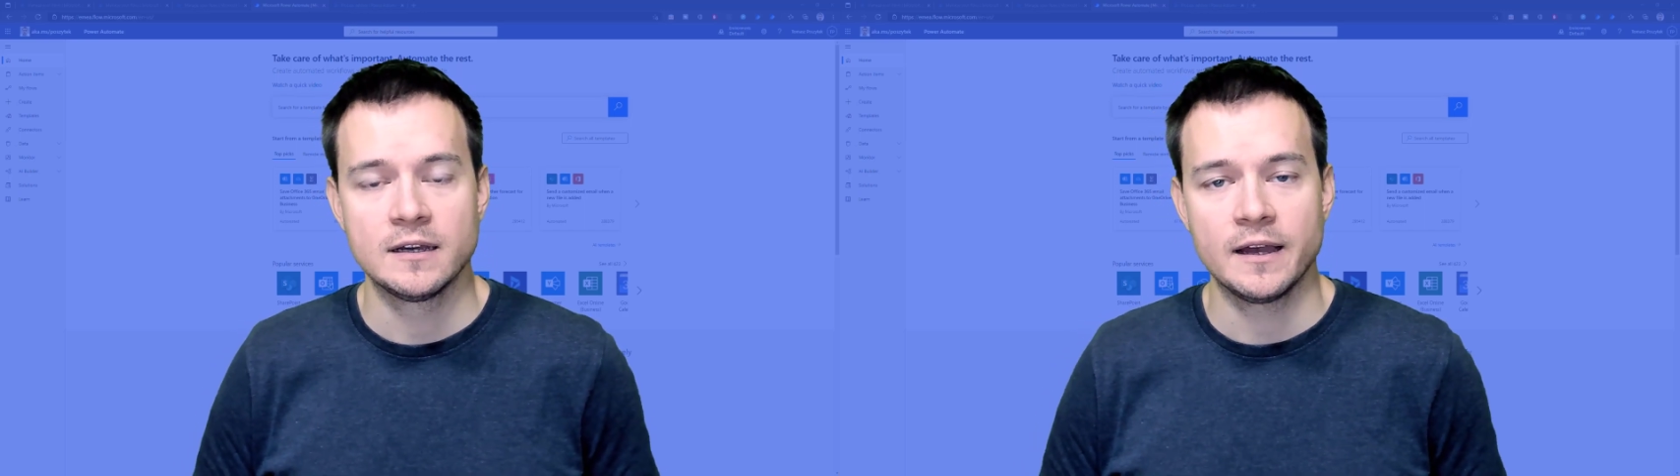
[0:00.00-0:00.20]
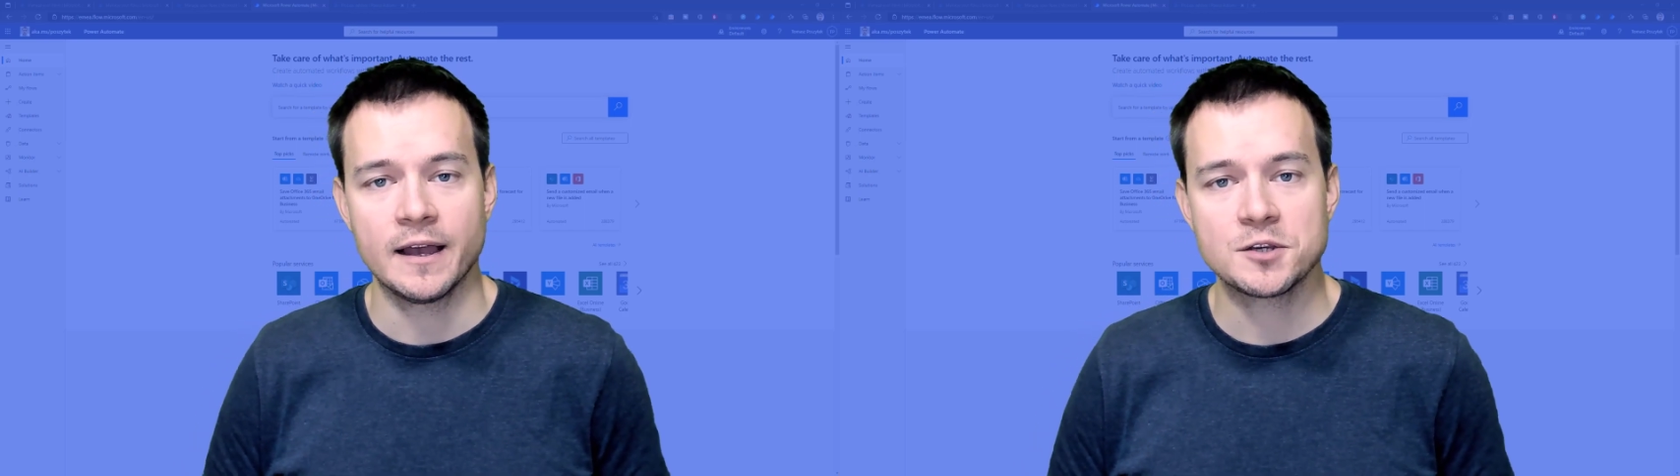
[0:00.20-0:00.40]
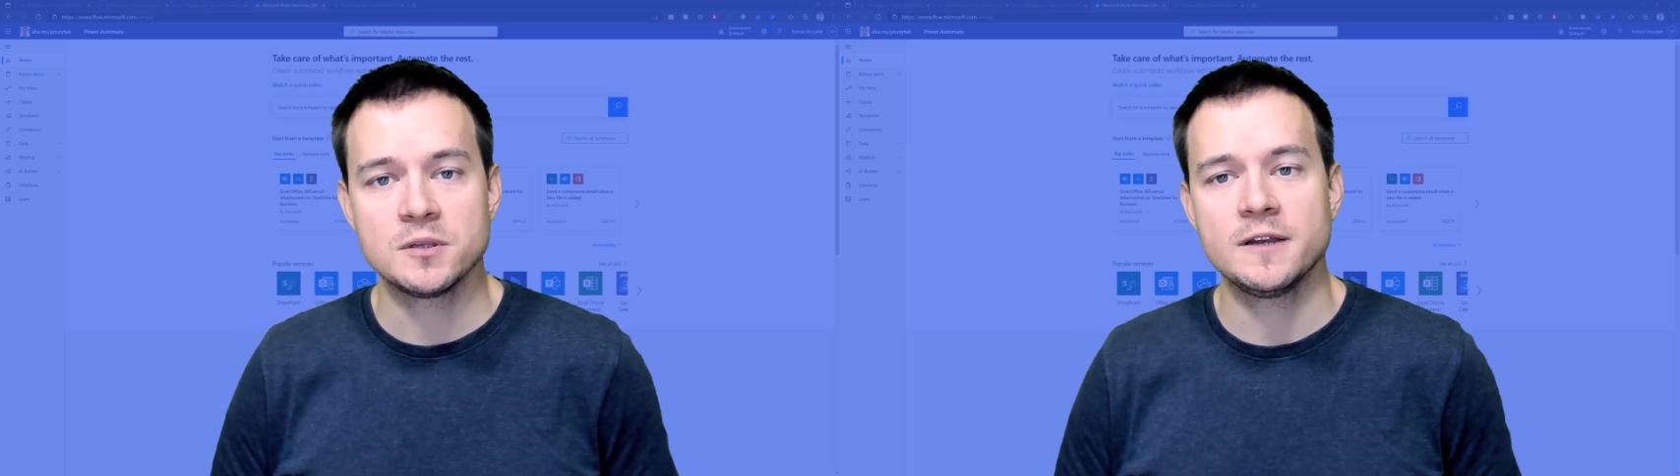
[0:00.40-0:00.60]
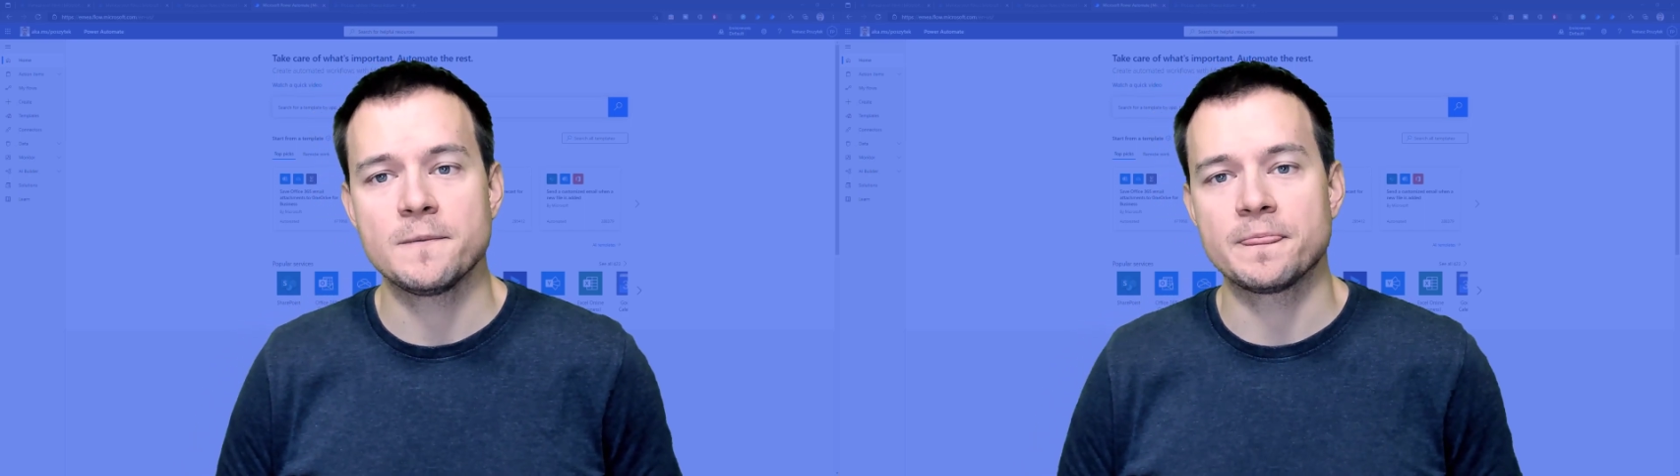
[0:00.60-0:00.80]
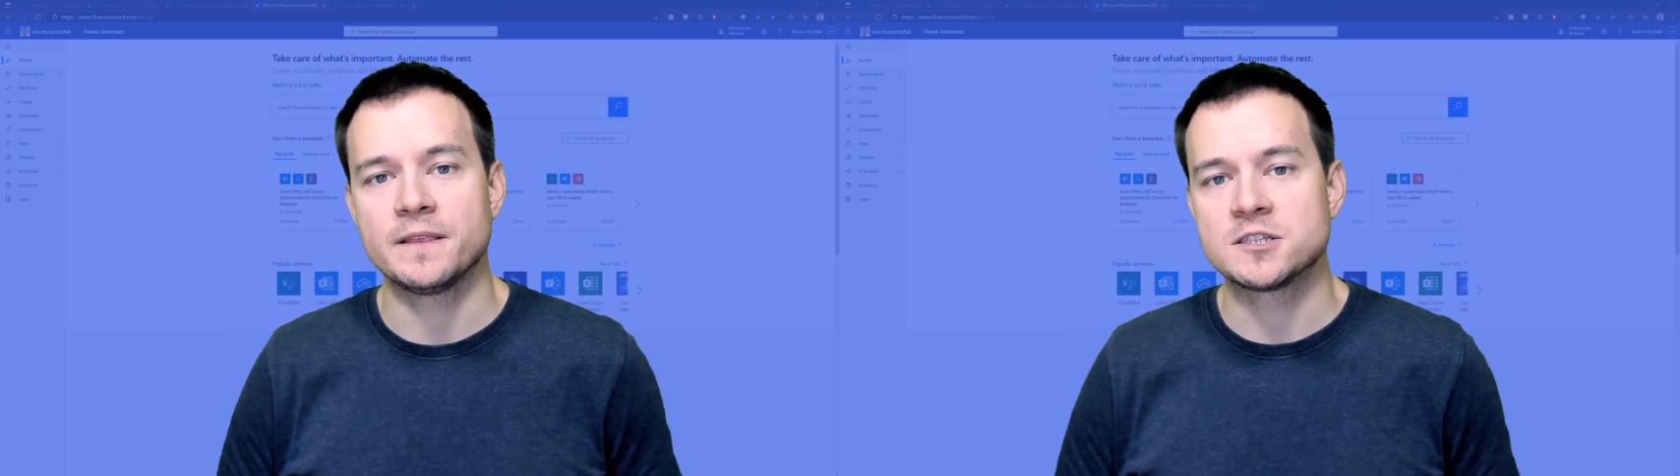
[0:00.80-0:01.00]
Actually,
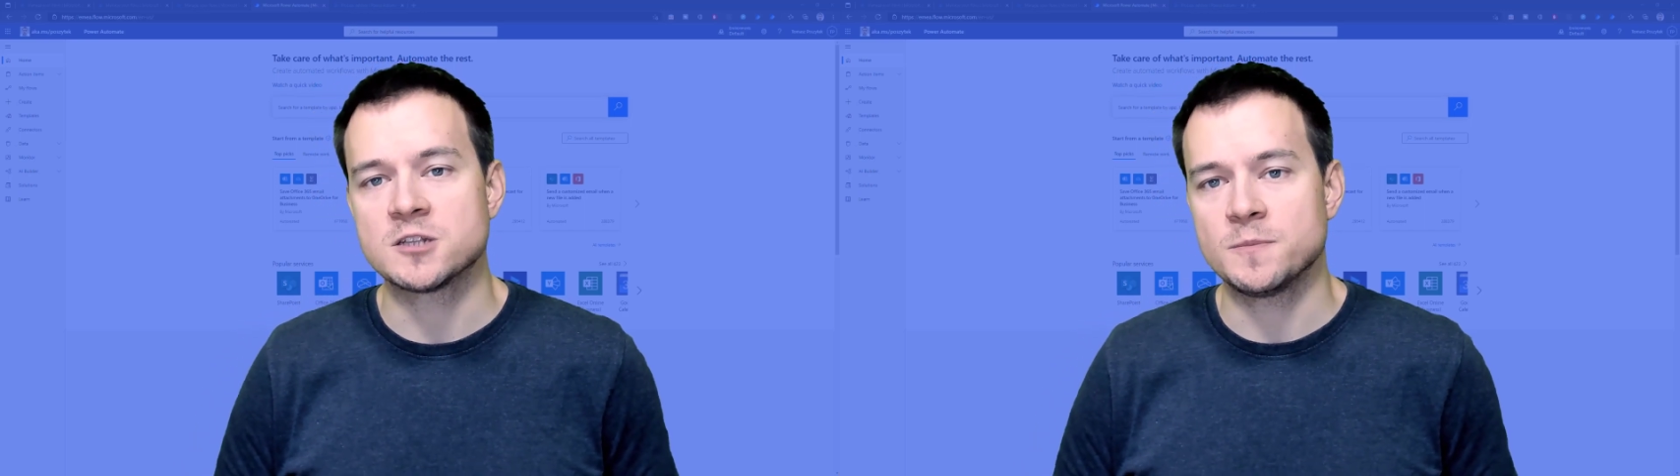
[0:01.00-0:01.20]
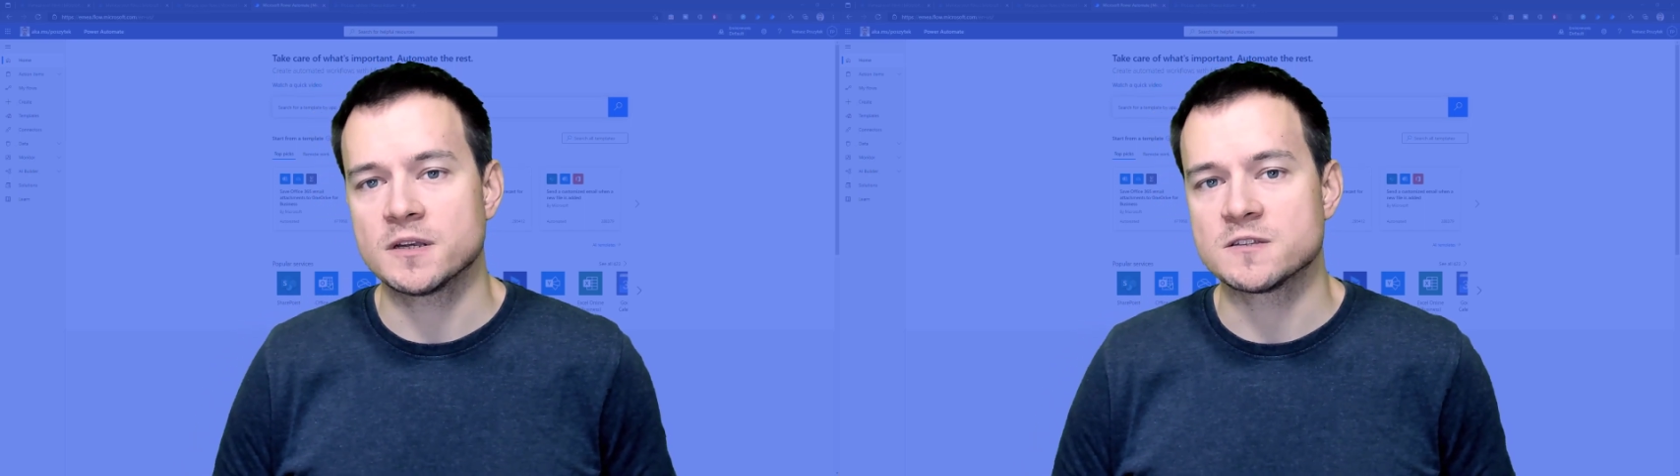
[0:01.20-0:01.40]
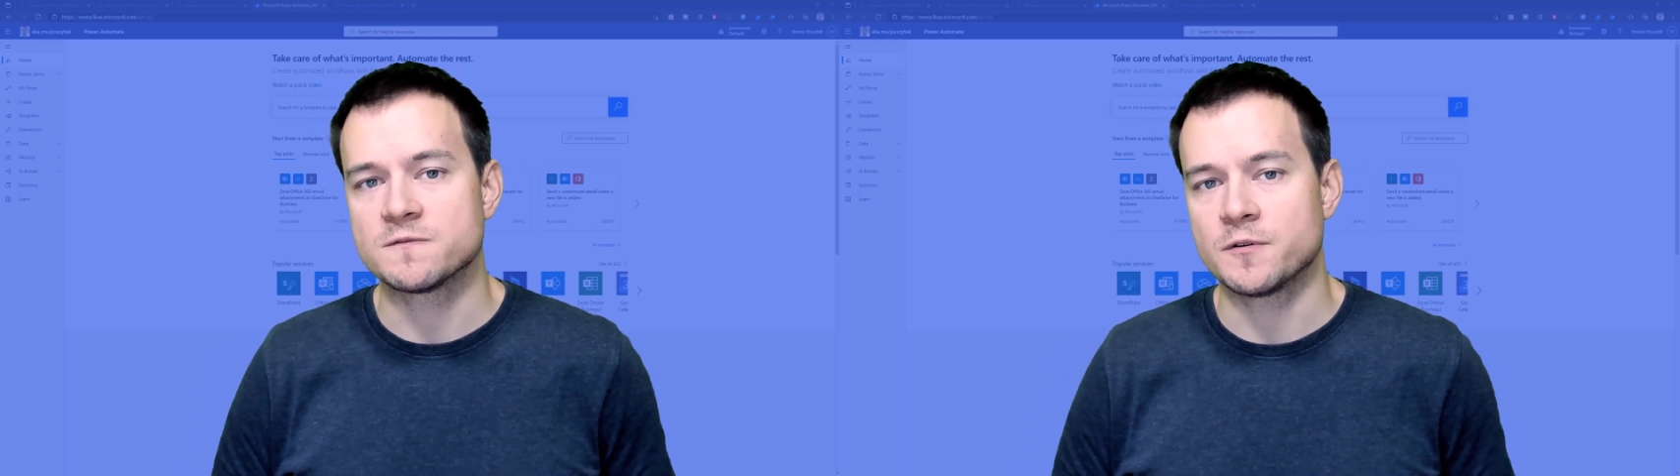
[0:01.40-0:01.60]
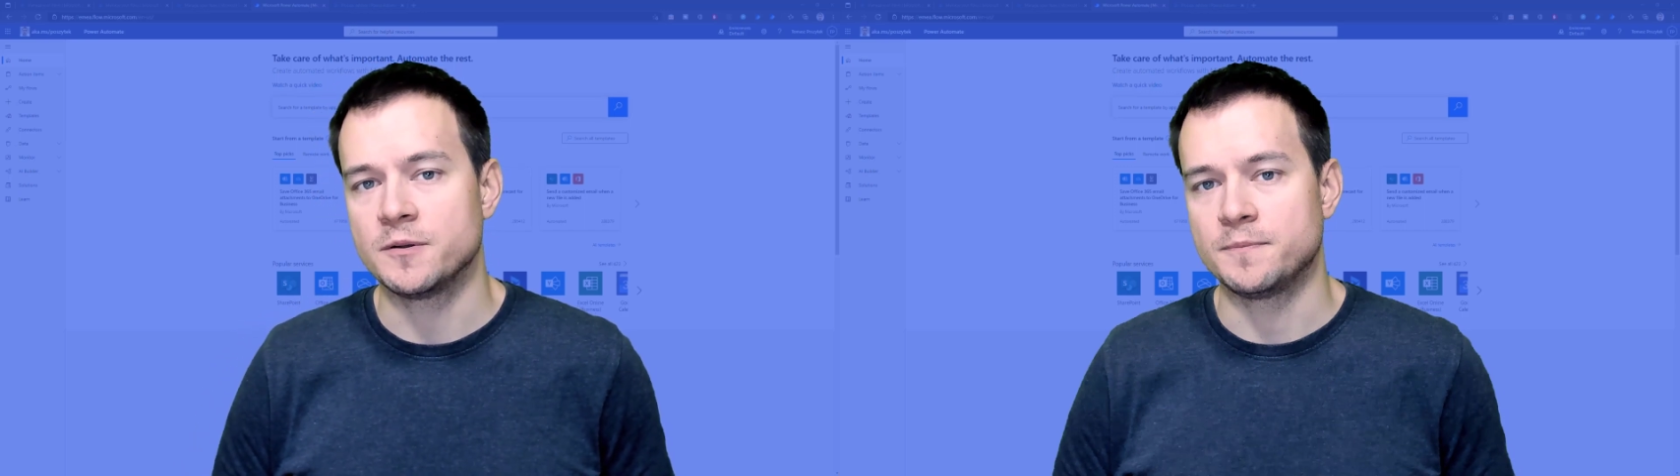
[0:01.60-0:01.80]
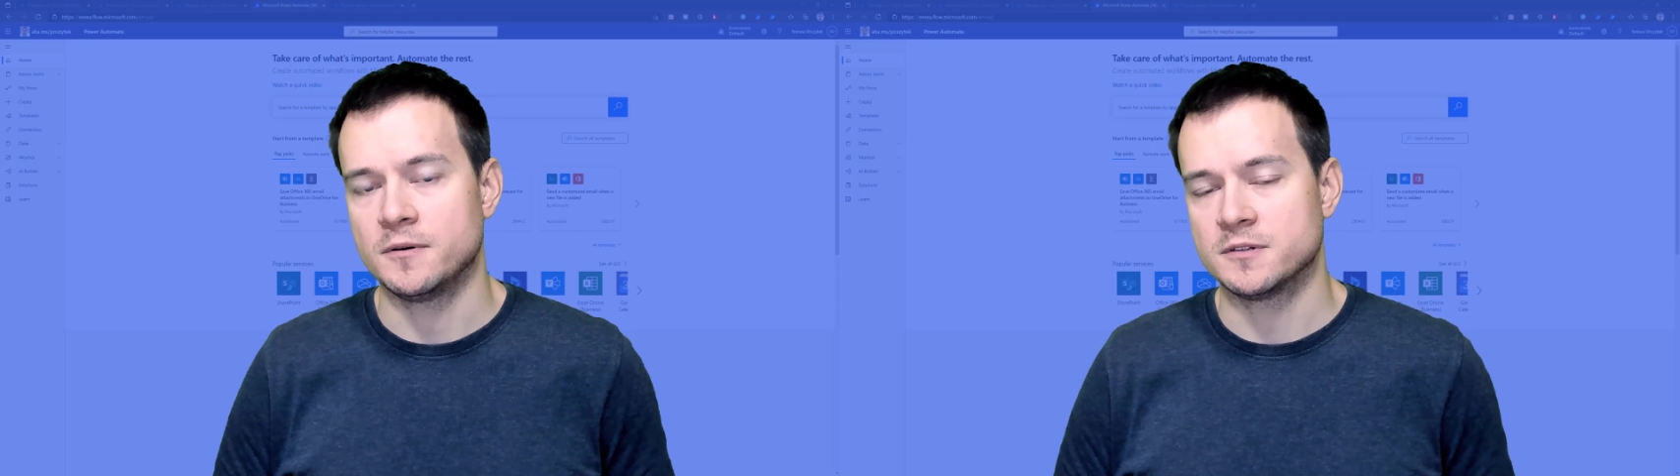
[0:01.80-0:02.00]
this topic is very
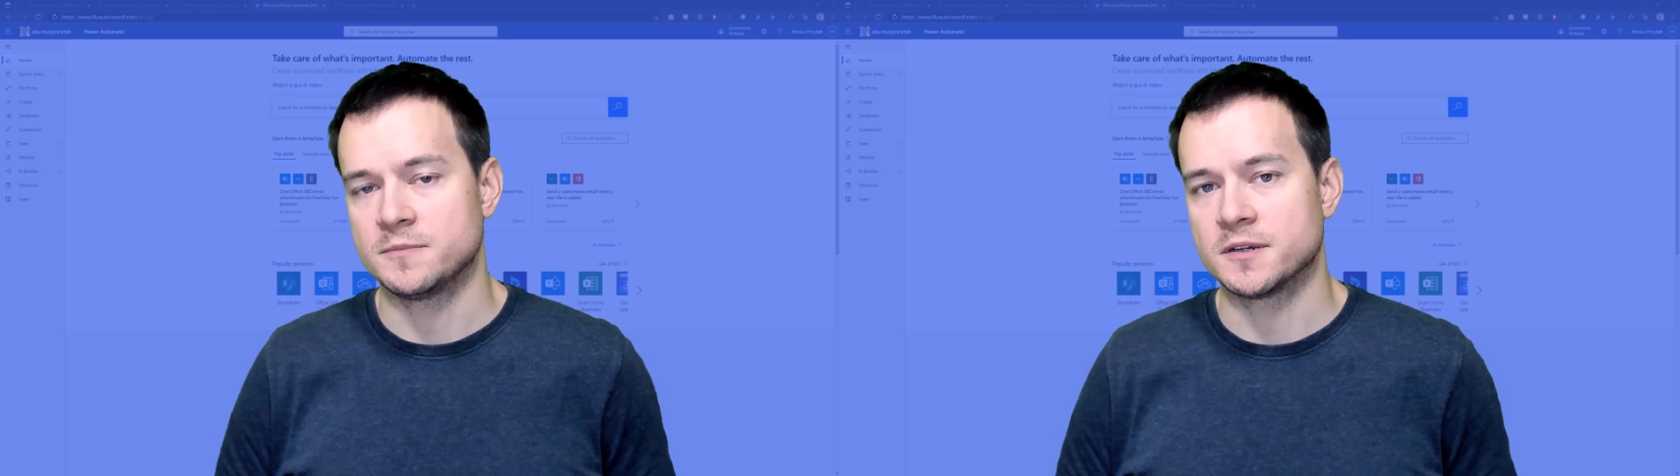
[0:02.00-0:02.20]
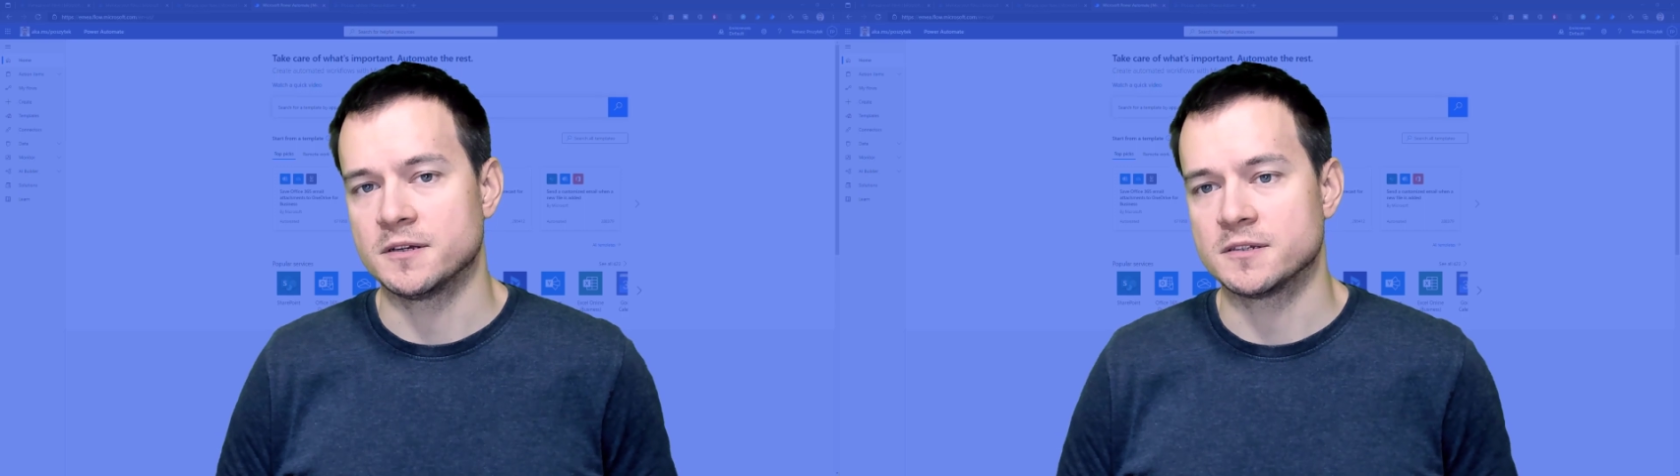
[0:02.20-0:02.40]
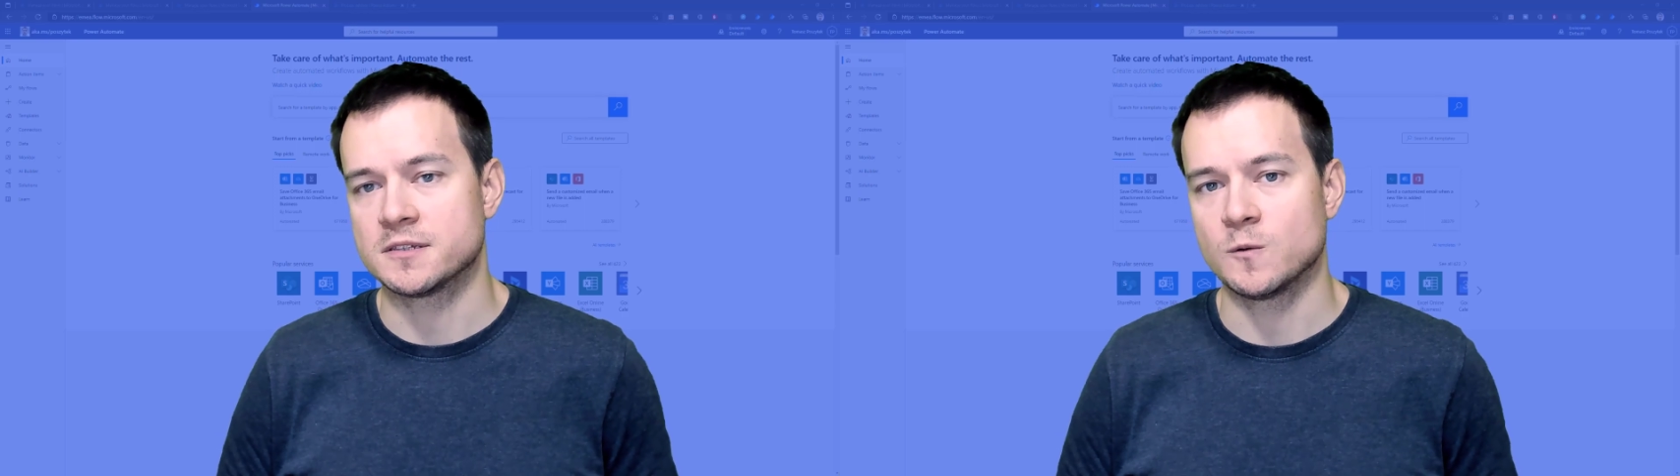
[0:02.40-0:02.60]
important because